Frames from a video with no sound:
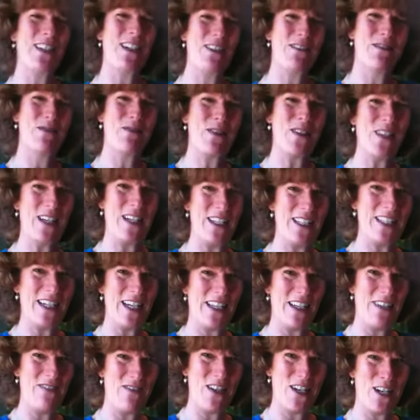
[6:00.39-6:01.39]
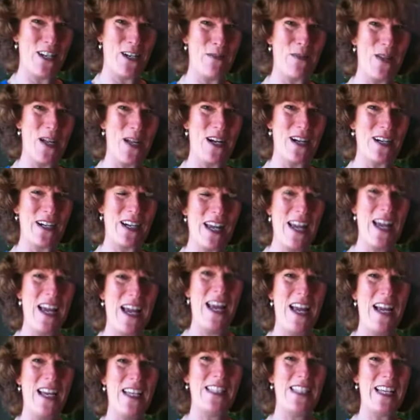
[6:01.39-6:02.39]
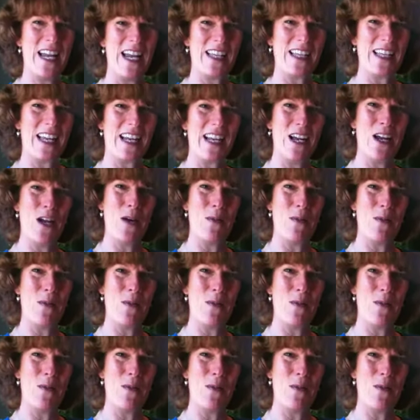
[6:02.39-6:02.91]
Love, Play Daily video blog, saying that I